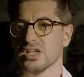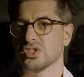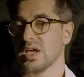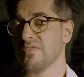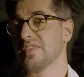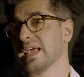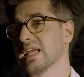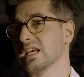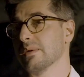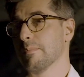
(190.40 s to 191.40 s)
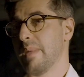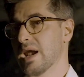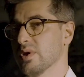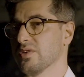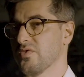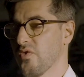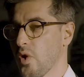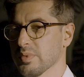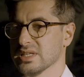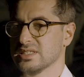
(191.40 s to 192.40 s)
So if they can better
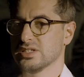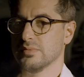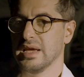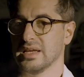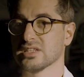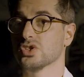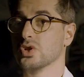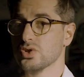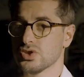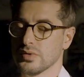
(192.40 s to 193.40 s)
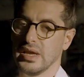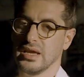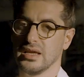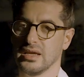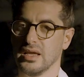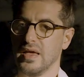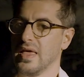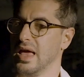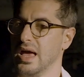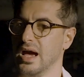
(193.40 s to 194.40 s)
inform decision-making and solution-making,
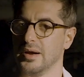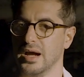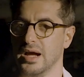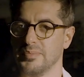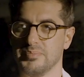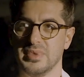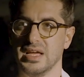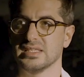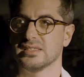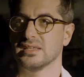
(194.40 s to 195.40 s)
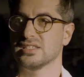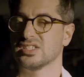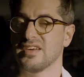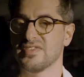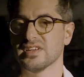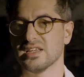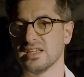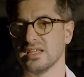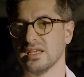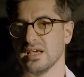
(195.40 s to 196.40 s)
uh, um, it's
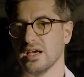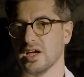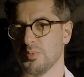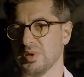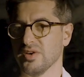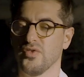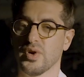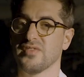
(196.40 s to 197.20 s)
definitely an appeal for